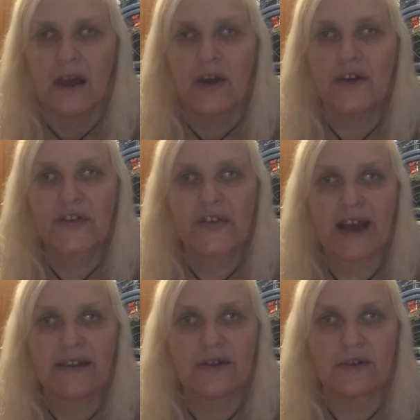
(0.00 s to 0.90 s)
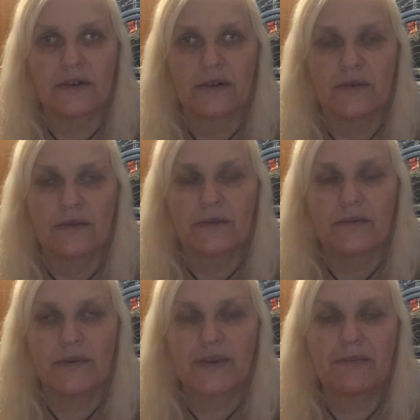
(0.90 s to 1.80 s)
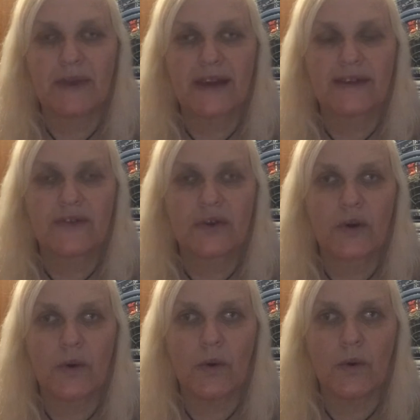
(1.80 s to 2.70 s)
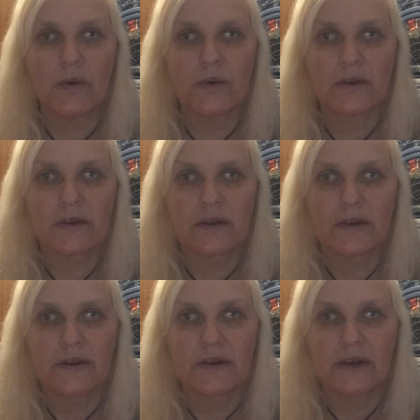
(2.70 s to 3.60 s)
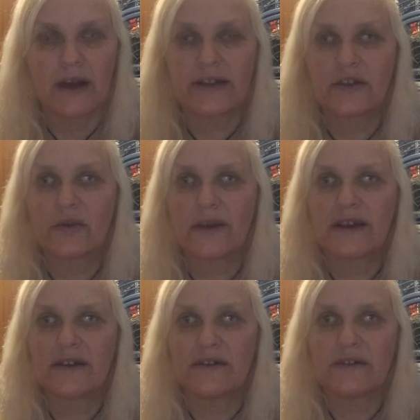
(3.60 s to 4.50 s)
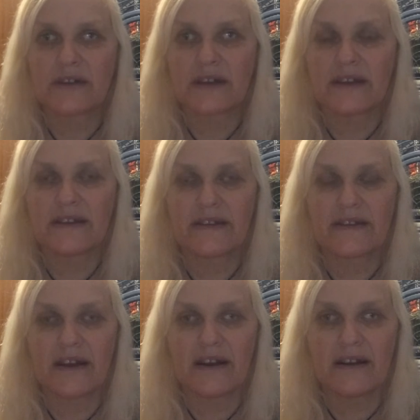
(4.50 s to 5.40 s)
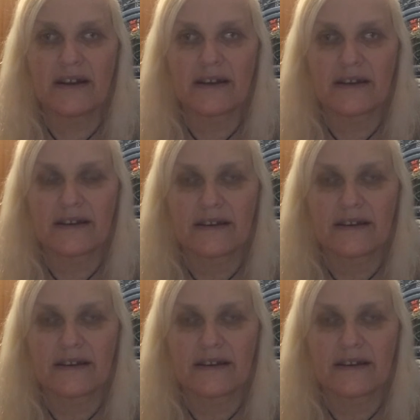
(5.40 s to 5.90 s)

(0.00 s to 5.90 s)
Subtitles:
Her saddle was made of gold and twinkled in the starlight